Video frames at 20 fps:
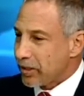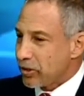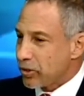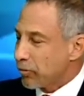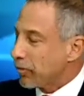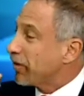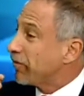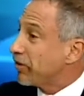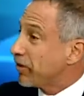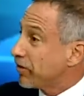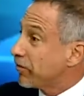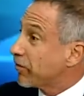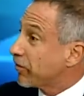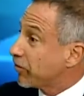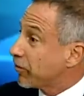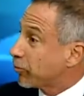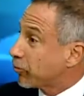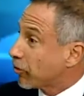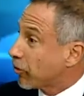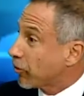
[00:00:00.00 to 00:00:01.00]
derivative
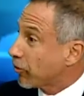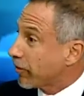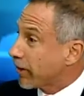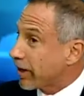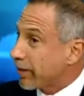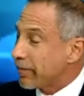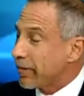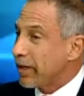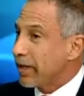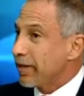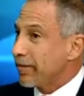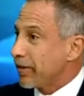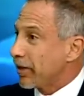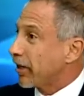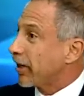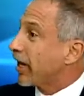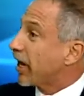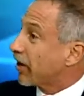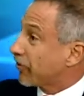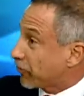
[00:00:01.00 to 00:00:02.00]
of the program that
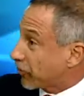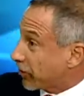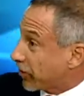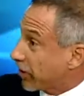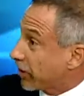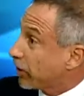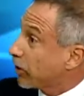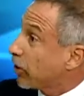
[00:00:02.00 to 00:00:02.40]
allowed for the